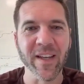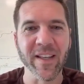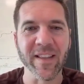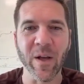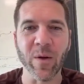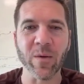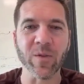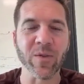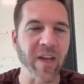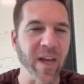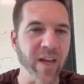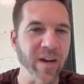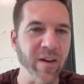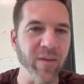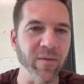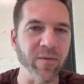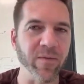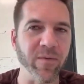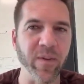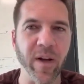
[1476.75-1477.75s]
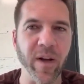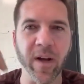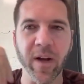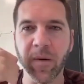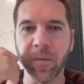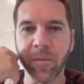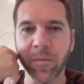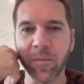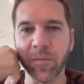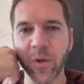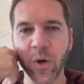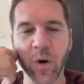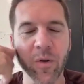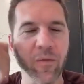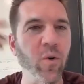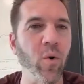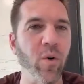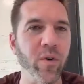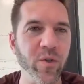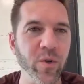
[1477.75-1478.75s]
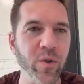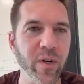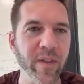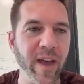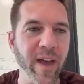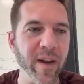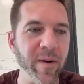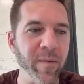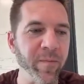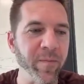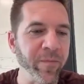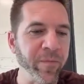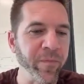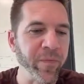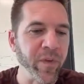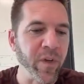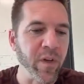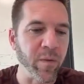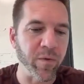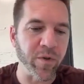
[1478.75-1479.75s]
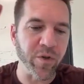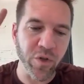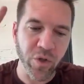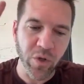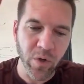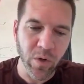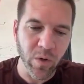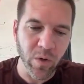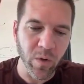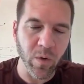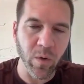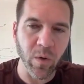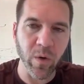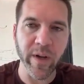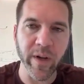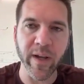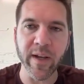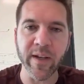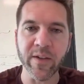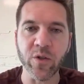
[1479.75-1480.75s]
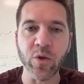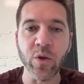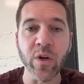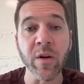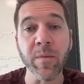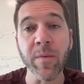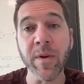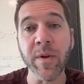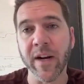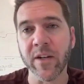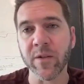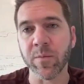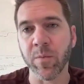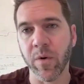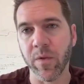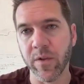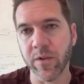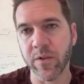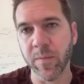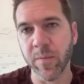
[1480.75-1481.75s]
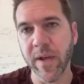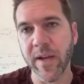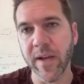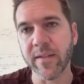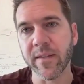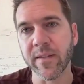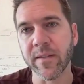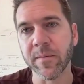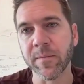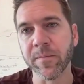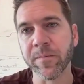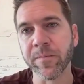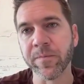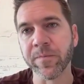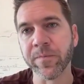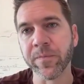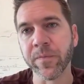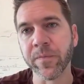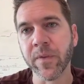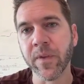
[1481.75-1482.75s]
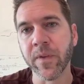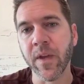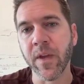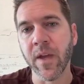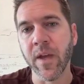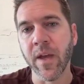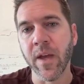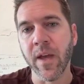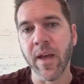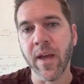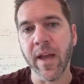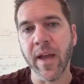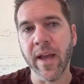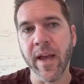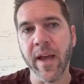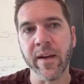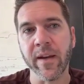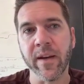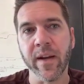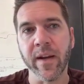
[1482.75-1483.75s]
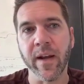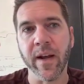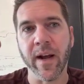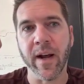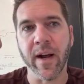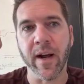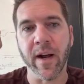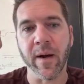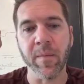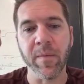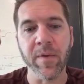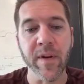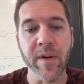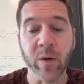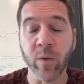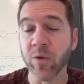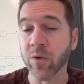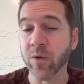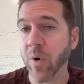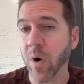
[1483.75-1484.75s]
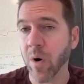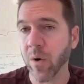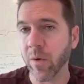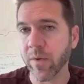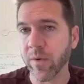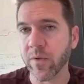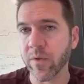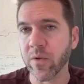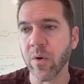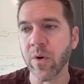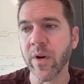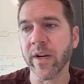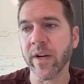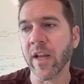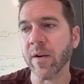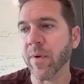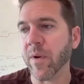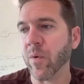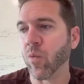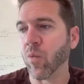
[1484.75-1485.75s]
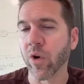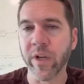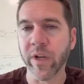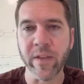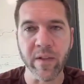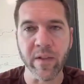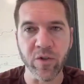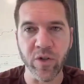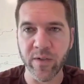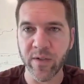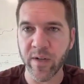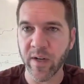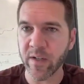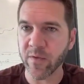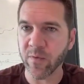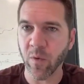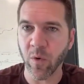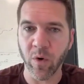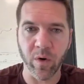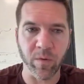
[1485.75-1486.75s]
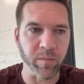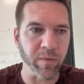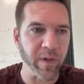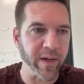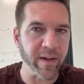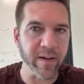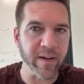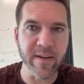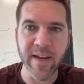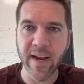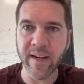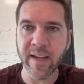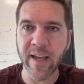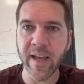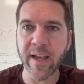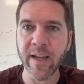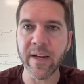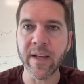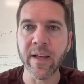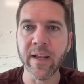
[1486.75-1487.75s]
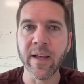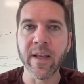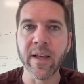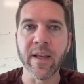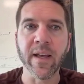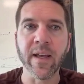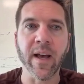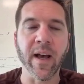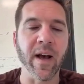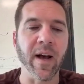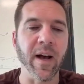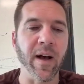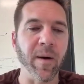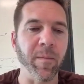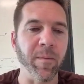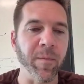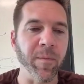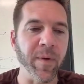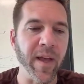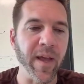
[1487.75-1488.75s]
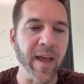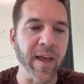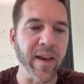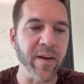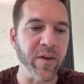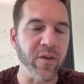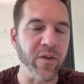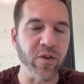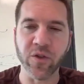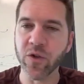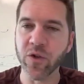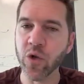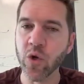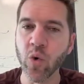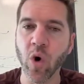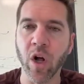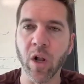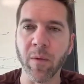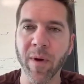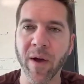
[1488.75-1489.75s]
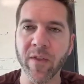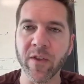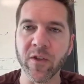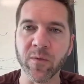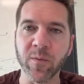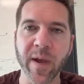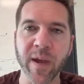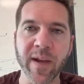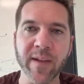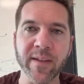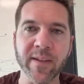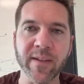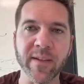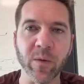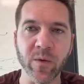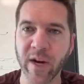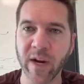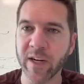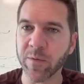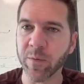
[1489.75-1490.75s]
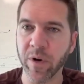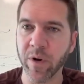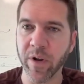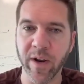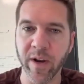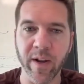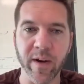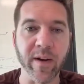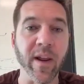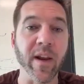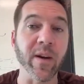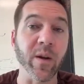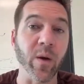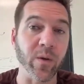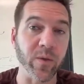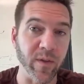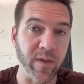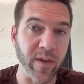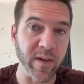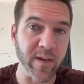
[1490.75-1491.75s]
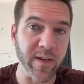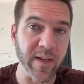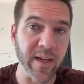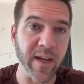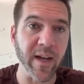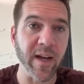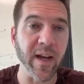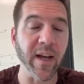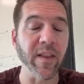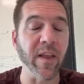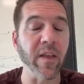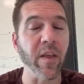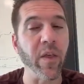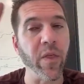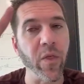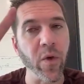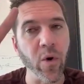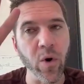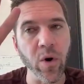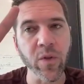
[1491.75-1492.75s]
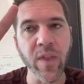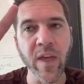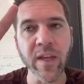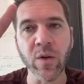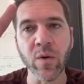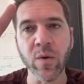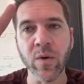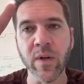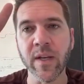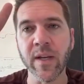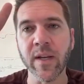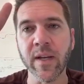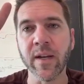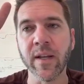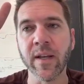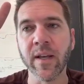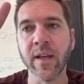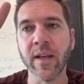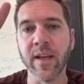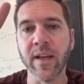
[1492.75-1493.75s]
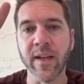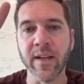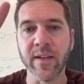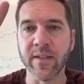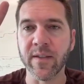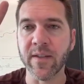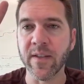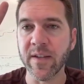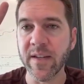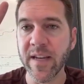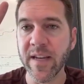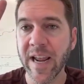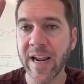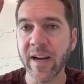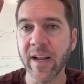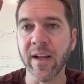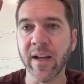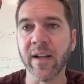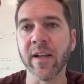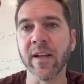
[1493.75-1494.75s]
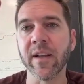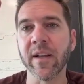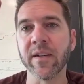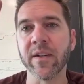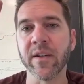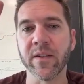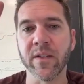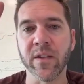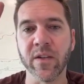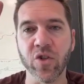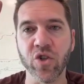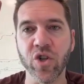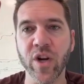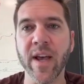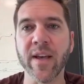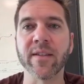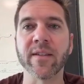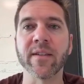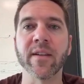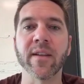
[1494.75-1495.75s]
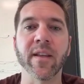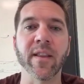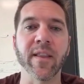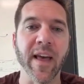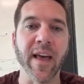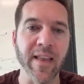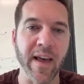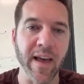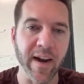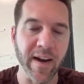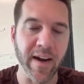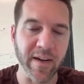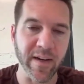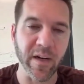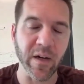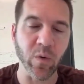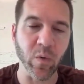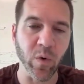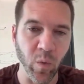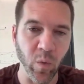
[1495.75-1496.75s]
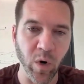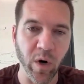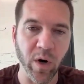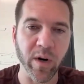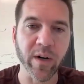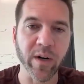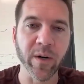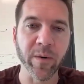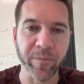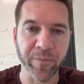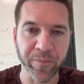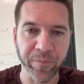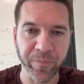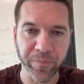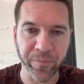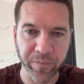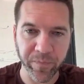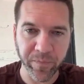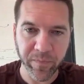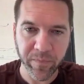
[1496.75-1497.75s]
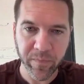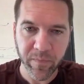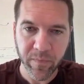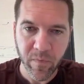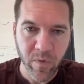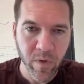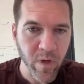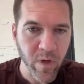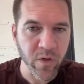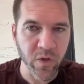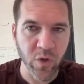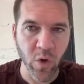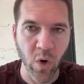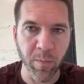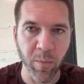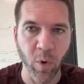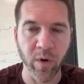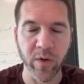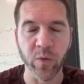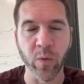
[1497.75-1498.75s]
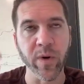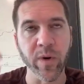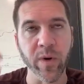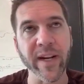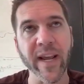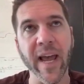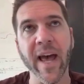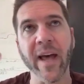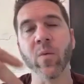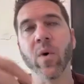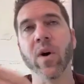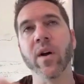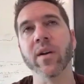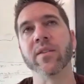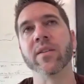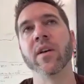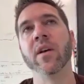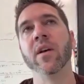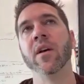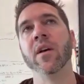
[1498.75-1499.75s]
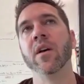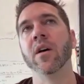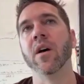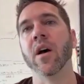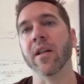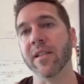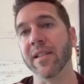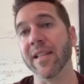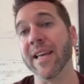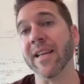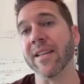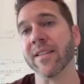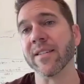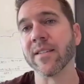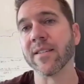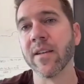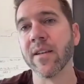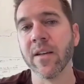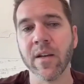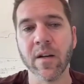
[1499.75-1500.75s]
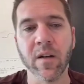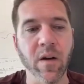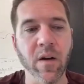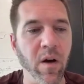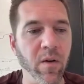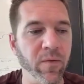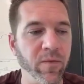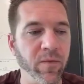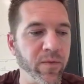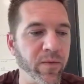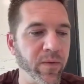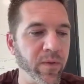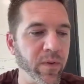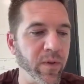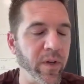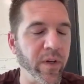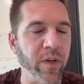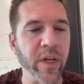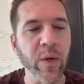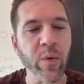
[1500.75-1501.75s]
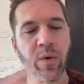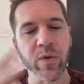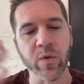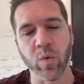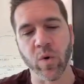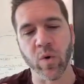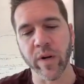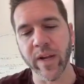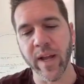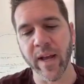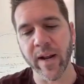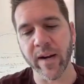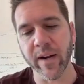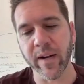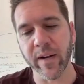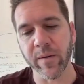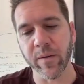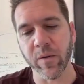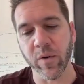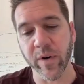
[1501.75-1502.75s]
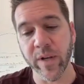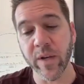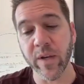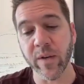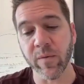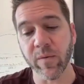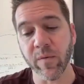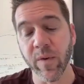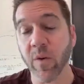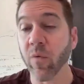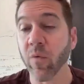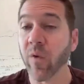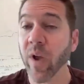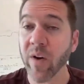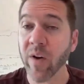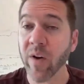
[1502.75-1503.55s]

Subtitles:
one's kind of, of course you need that. Number 2 is you need to be an expert in the space. And Nick was both. So Nick had been working logistics for like a decade and just knew all about the space. He was an expert in it. And he also had the idea. And then the third thing you need is the data to suggest that that idea will work. So important. So what Nick had was a list of he was working at he had